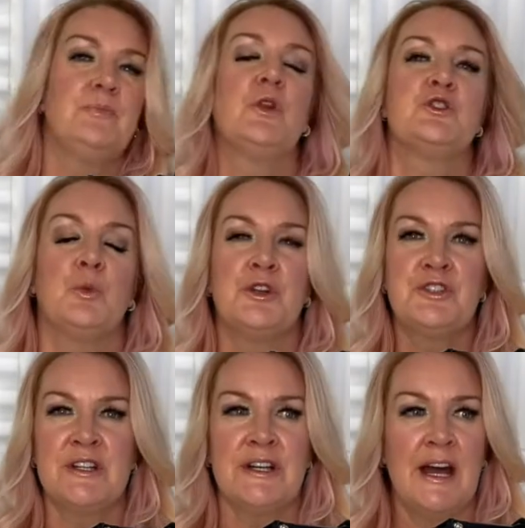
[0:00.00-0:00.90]
So we're
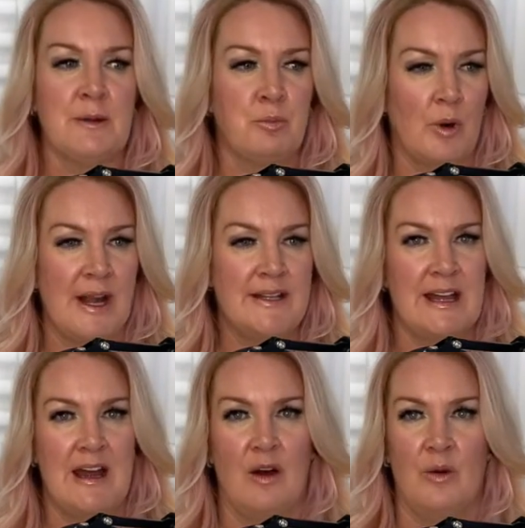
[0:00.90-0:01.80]
just going to kind of break
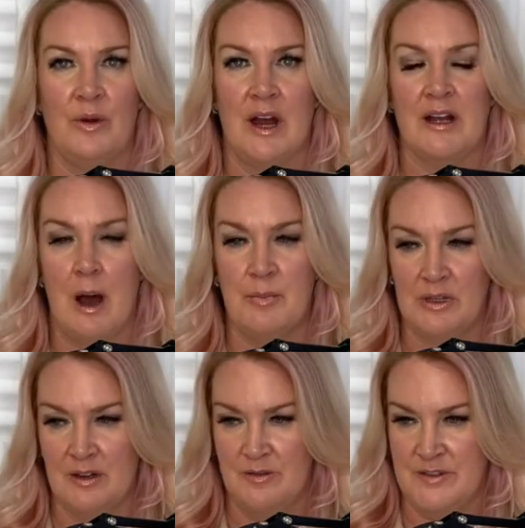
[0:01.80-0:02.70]
down a
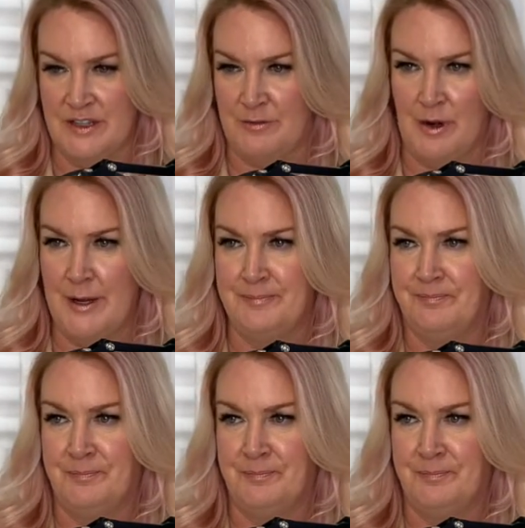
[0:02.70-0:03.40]
couple of different,